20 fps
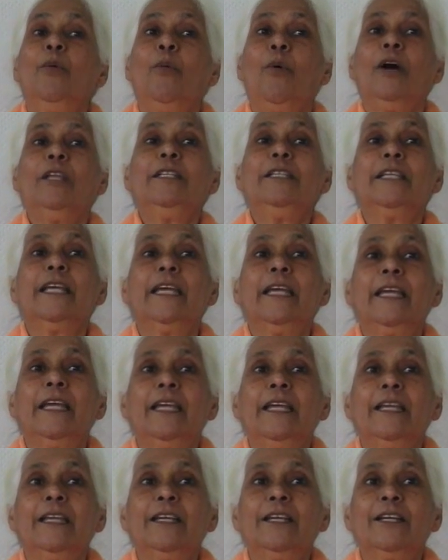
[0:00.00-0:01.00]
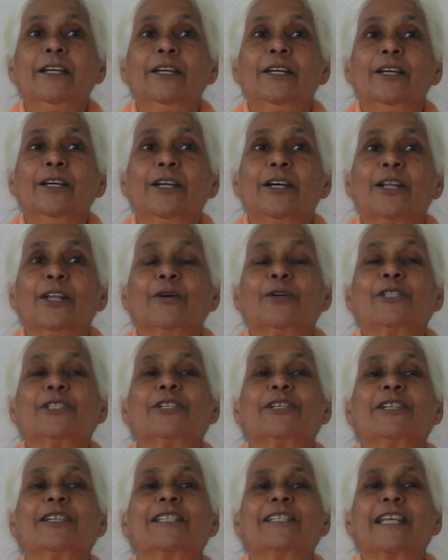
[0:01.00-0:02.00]
one day
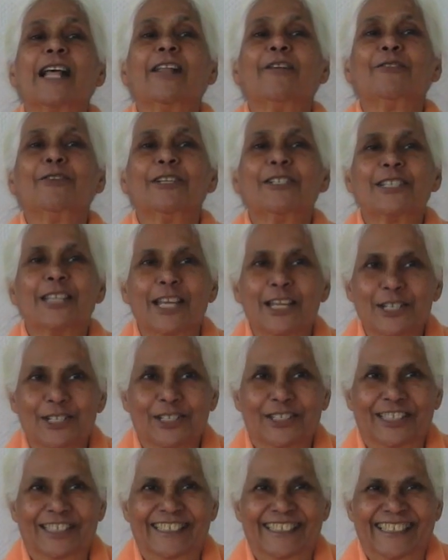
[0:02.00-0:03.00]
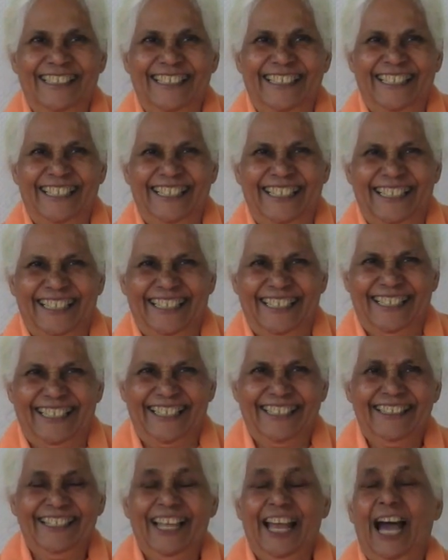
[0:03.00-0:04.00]
closer to self-realization.
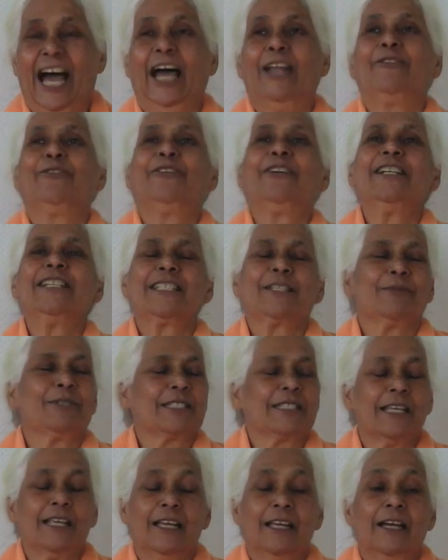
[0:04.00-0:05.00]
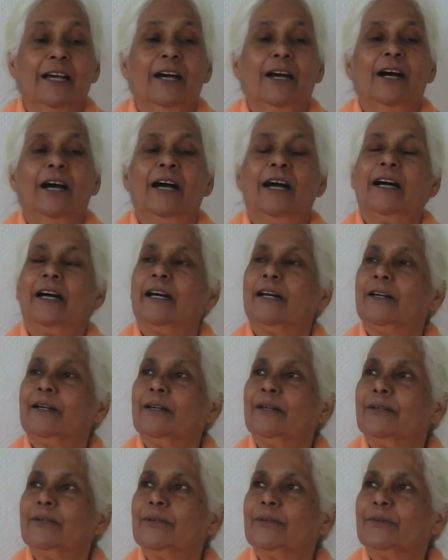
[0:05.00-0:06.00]
At first it was,
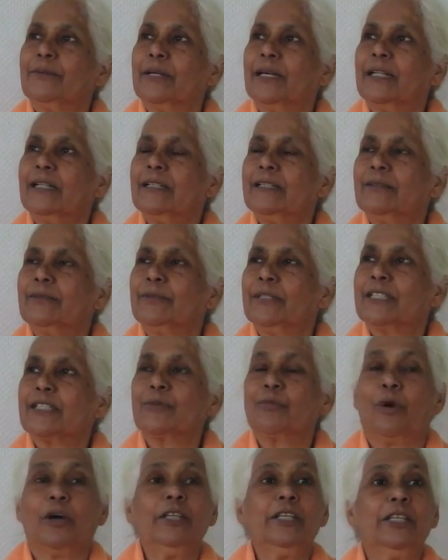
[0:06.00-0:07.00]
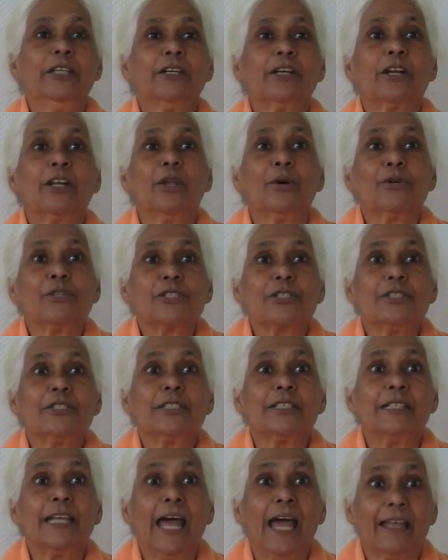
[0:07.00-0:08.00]
well, it's 1 year closer
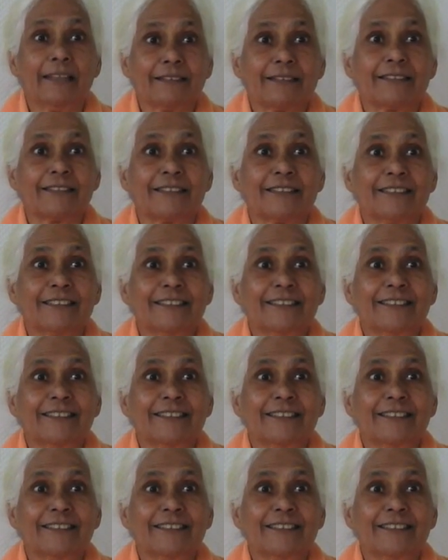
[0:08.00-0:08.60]
to death.